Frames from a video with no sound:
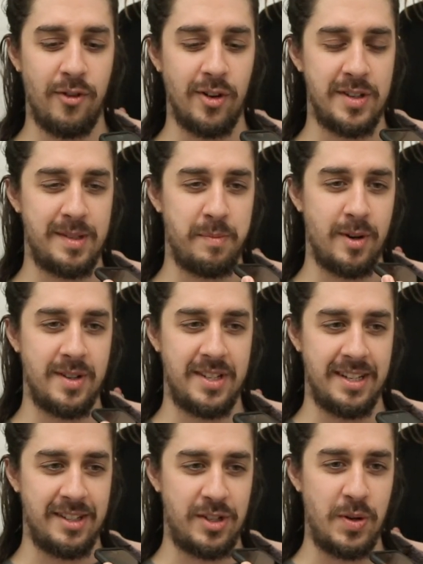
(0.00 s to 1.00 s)
first
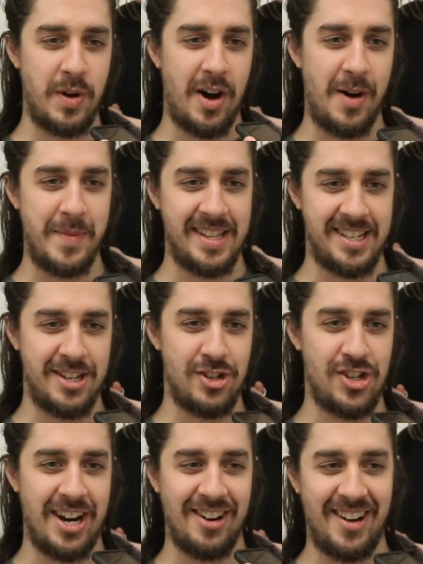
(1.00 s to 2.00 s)
person to comment and
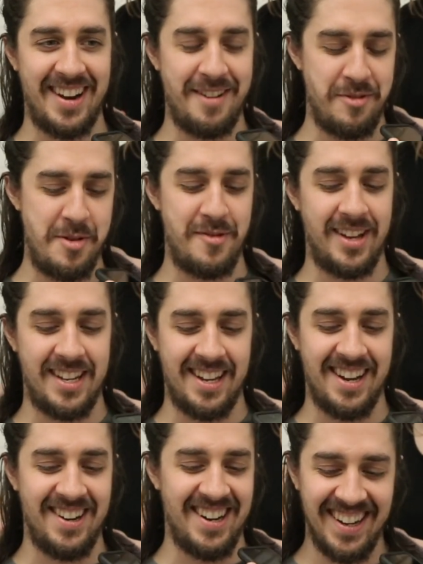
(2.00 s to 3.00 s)
share on every
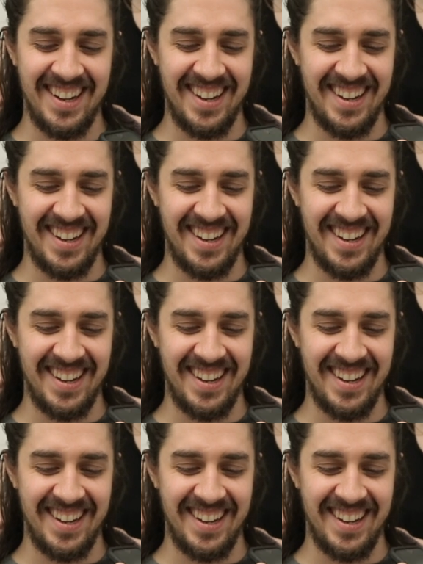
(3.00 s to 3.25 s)
video.